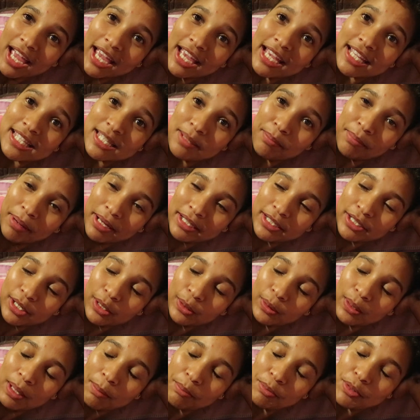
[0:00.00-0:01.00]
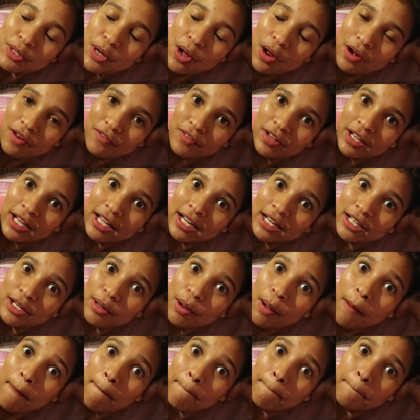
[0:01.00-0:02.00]
is a butthole. I'm not even gonna
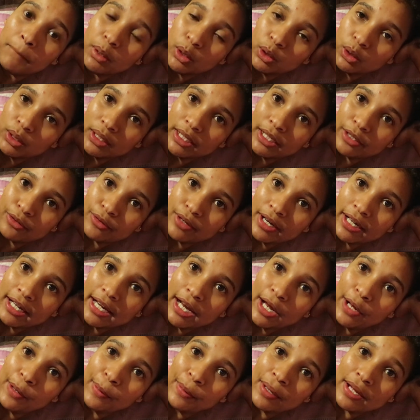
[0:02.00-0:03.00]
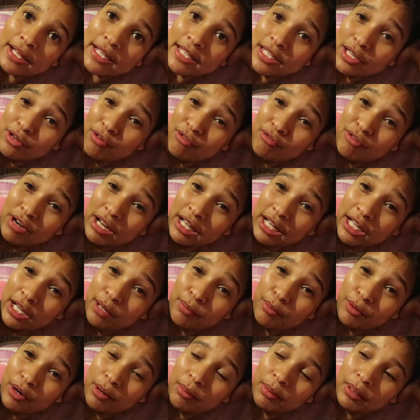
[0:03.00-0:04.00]
bull it right now. It's really
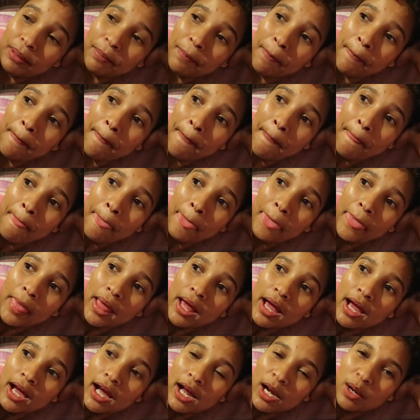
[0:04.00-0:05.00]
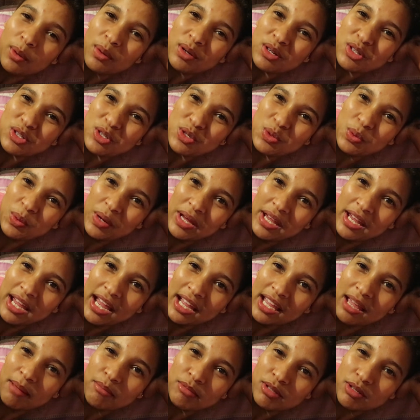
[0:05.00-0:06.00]
a problem. I don't wanna swear.
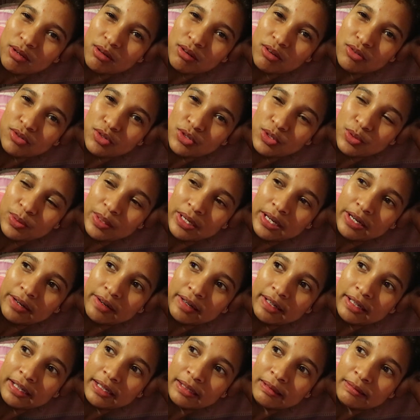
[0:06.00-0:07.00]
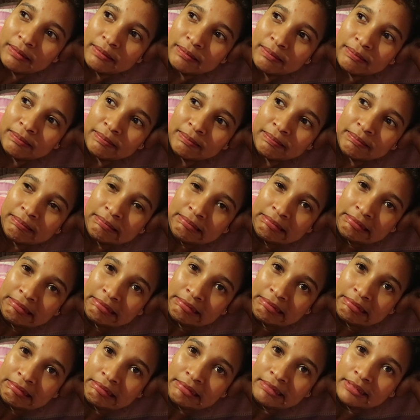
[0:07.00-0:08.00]
I came so close to swearing right now.
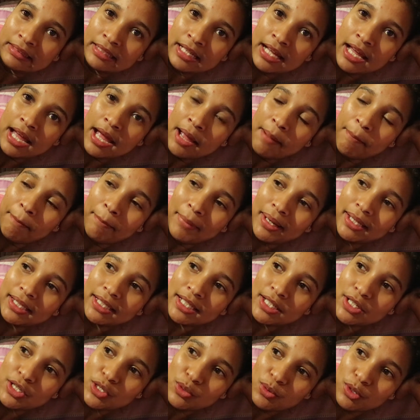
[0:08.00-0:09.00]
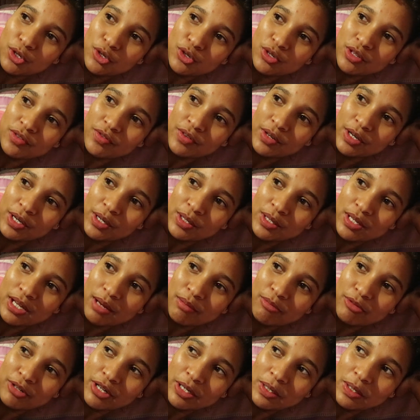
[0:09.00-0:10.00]
My learners watch this video, so
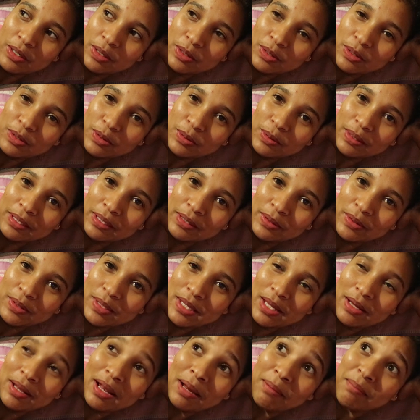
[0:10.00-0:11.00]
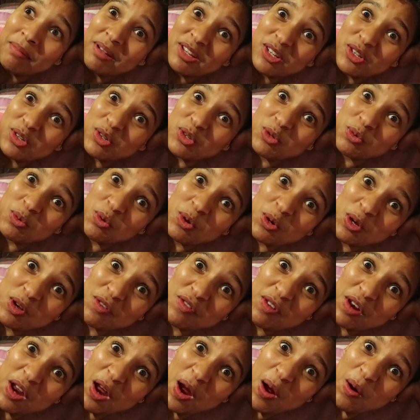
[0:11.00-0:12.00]
I'm trying not to swear because they're like, Miss, you swore in
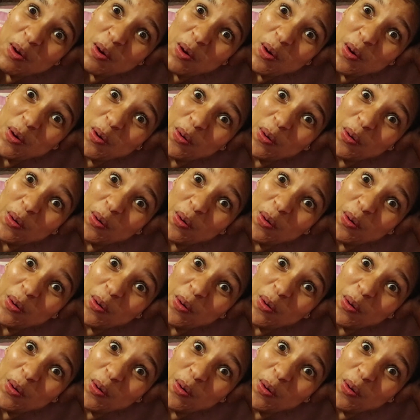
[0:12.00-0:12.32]
your video.